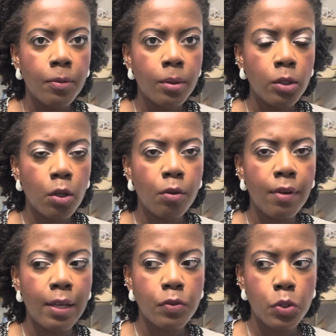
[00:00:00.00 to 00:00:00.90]

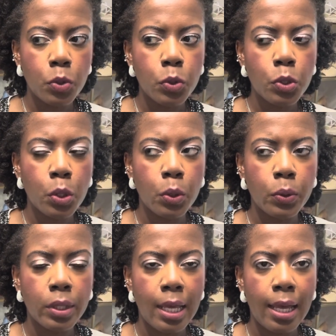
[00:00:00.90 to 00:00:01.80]
But because
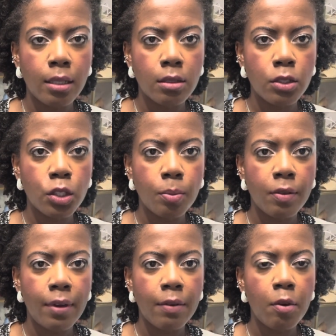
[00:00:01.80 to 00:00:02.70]
of where it hit
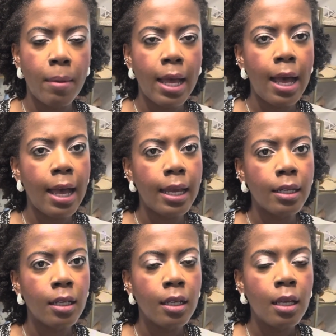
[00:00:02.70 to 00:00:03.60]
me,
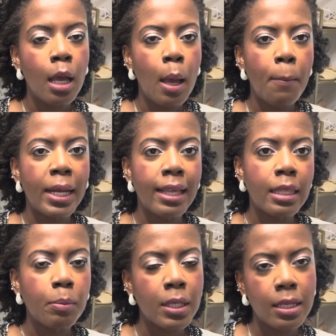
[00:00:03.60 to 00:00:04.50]
it made the
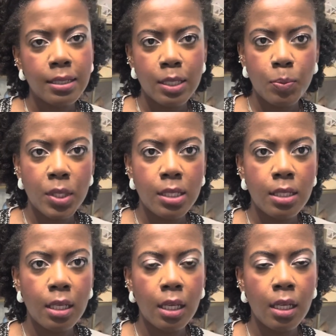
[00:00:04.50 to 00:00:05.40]
shoes look
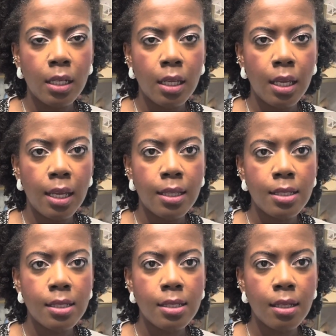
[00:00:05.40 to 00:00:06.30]
really
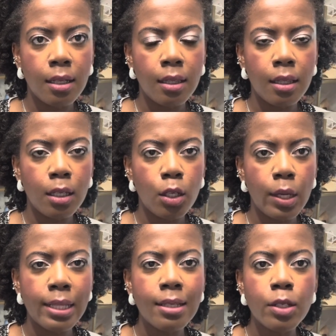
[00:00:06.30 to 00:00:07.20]
more
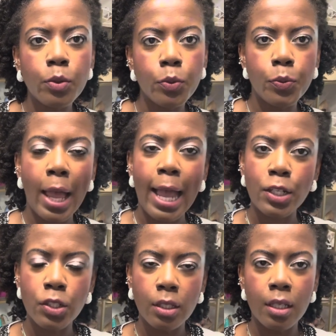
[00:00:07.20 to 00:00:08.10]
bulky. I know it's a
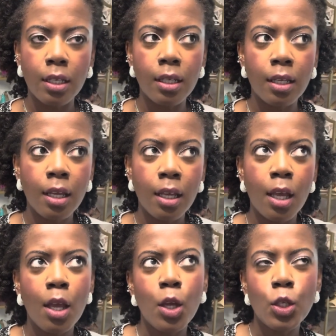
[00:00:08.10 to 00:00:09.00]
platform and it's a
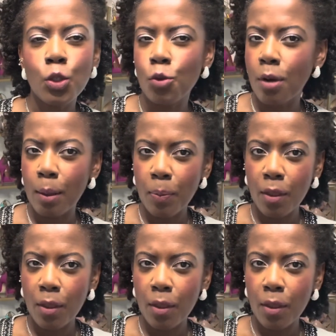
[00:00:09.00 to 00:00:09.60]
thick shoe,